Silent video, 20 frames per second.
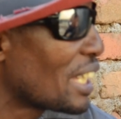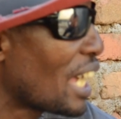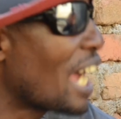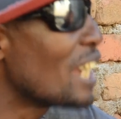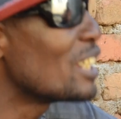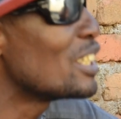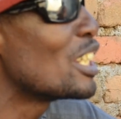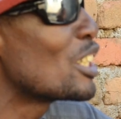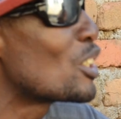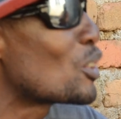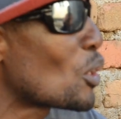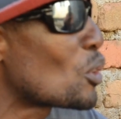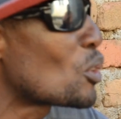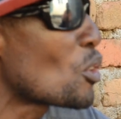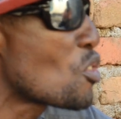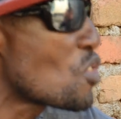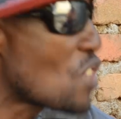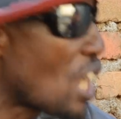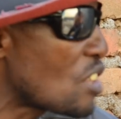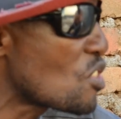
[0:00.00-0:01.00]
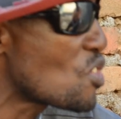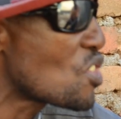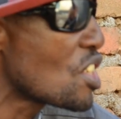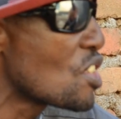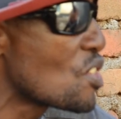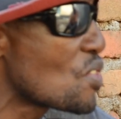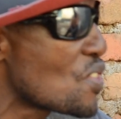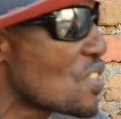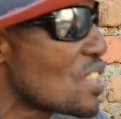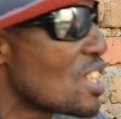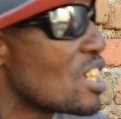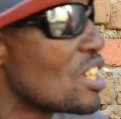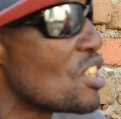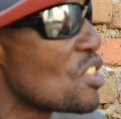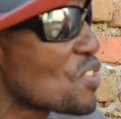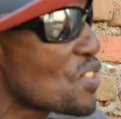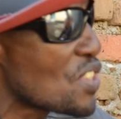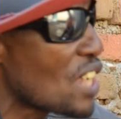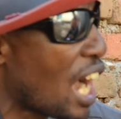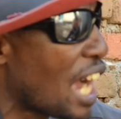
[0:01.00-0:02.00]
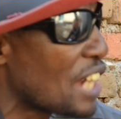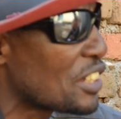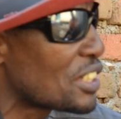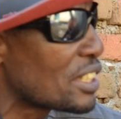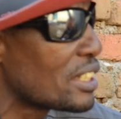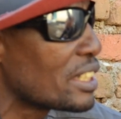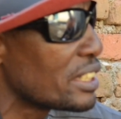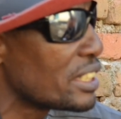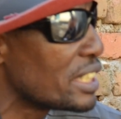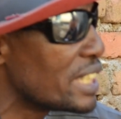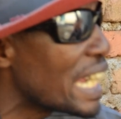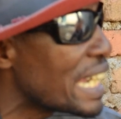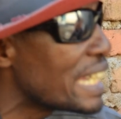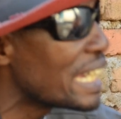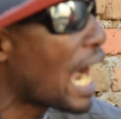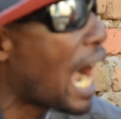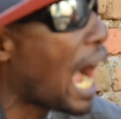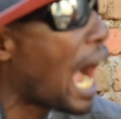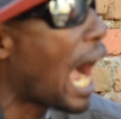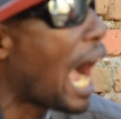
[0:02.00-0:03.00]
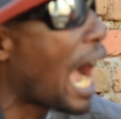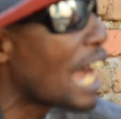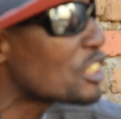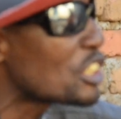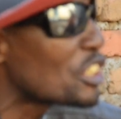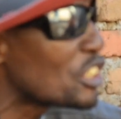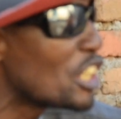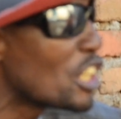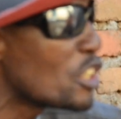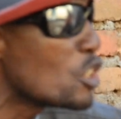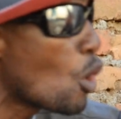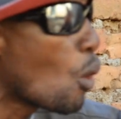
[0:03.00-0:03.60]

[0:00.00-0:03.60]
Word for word: and the total success is at they are at the